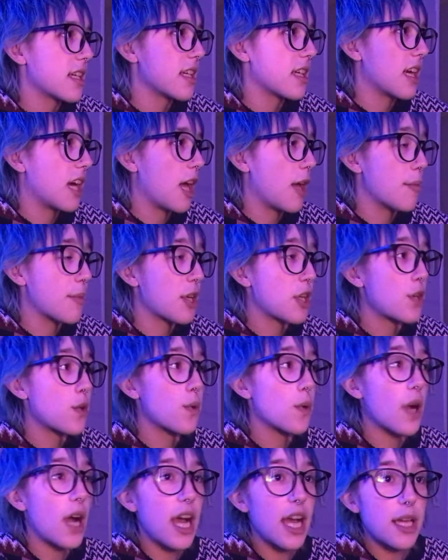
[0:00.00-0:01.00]
"I'm a
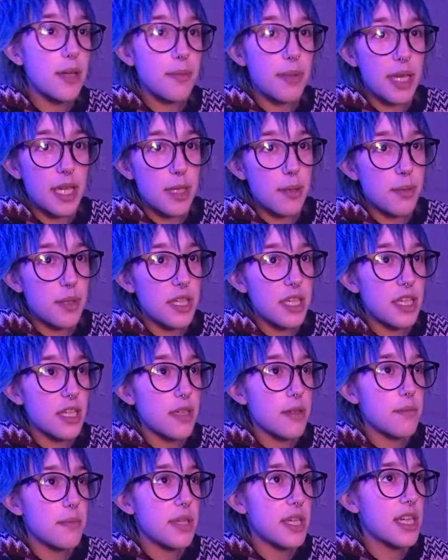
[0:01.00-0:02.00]

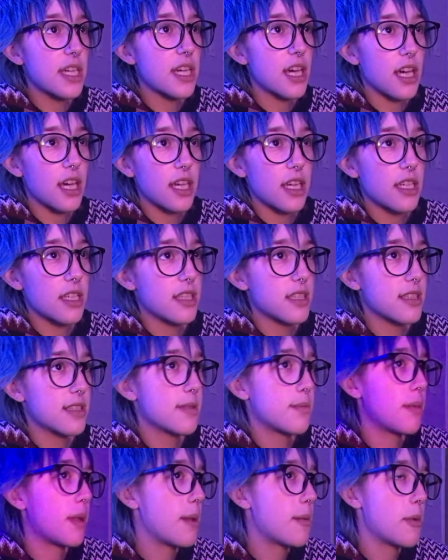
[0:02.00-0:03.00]
crybaby because
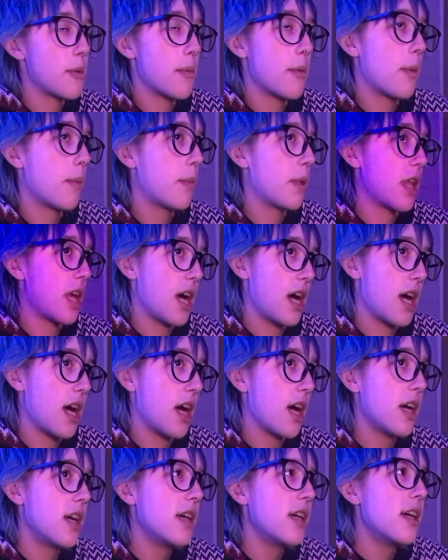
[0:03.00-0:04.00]
blah blah blah blah."
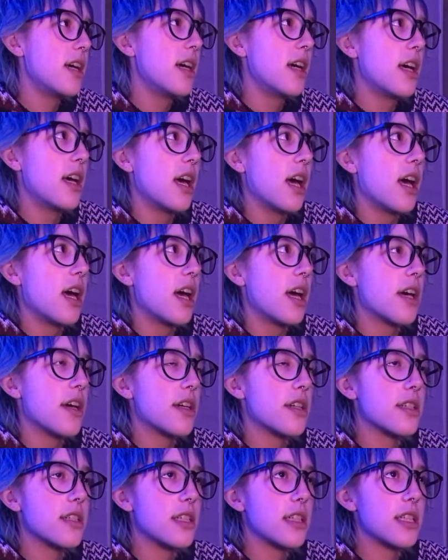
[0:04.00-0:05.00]

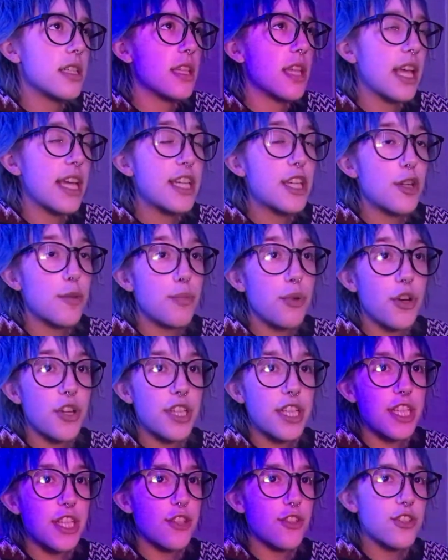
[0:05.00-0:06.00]
Like you're
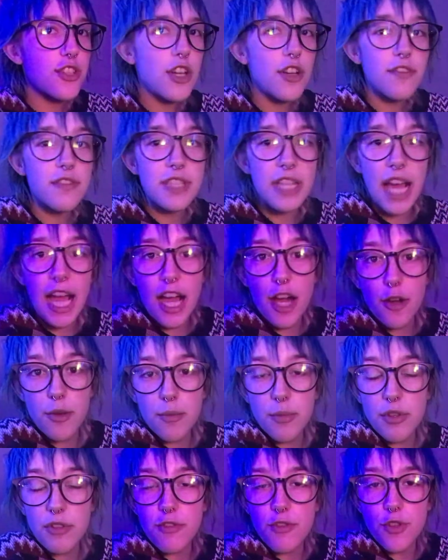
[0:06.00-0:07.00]
putting yourself down
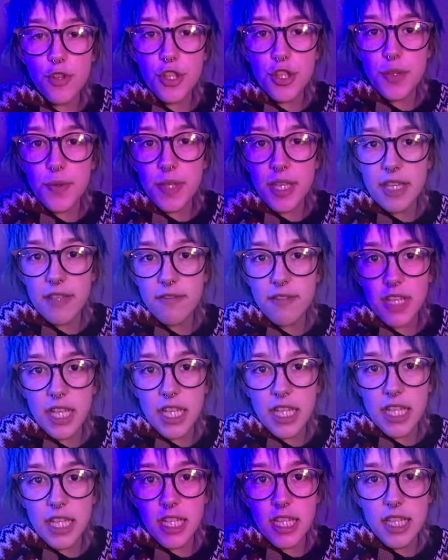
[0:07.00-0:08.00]
before you
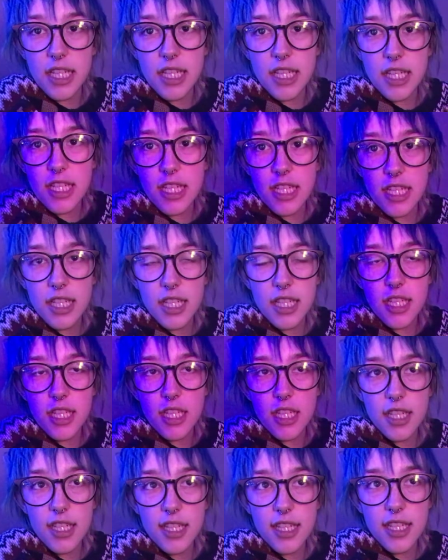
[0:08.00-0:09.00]
even
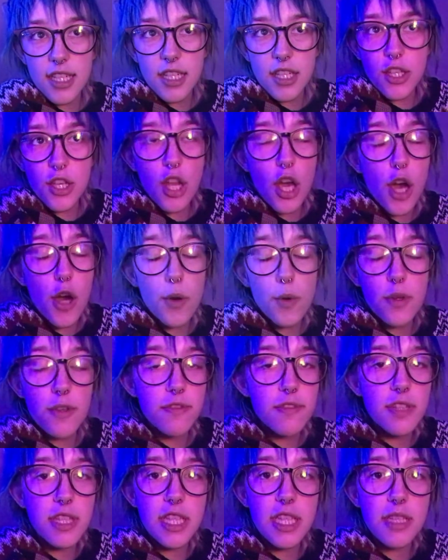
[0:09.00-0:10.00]
know
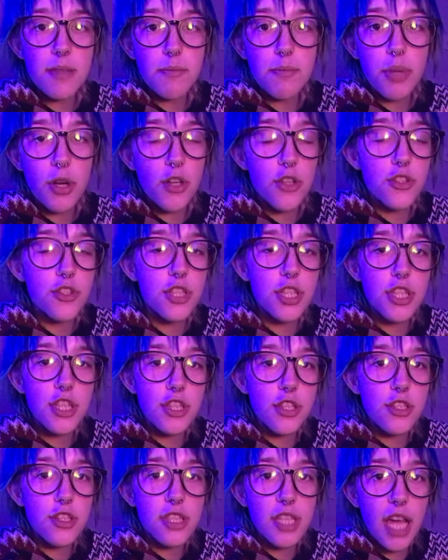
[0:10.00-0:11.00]
if the person
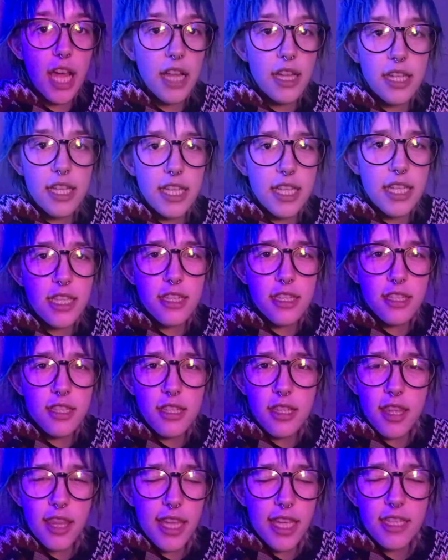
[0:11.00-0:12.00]
you're telling
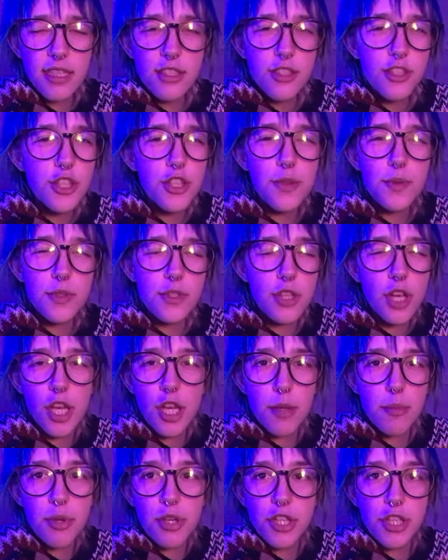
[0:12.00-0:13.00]
things to is
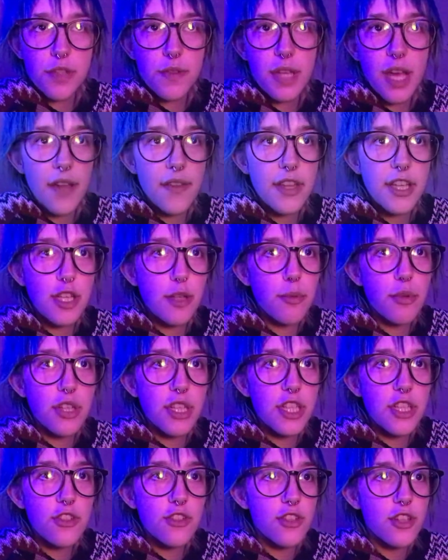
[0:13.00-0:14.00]
gonna put you down. Like you're
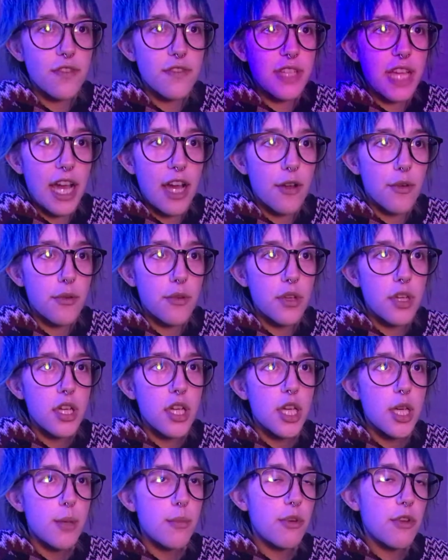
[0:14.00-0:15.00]
putting yourself down
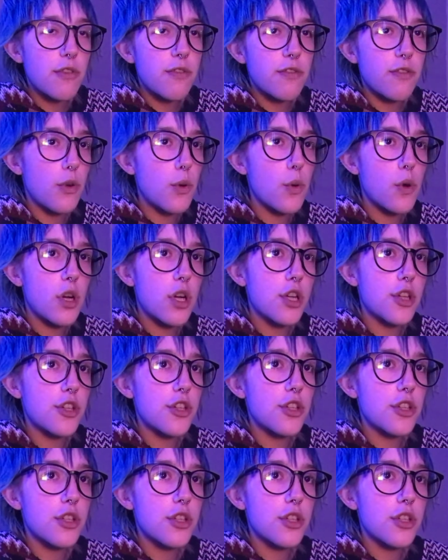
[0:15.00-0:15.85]
before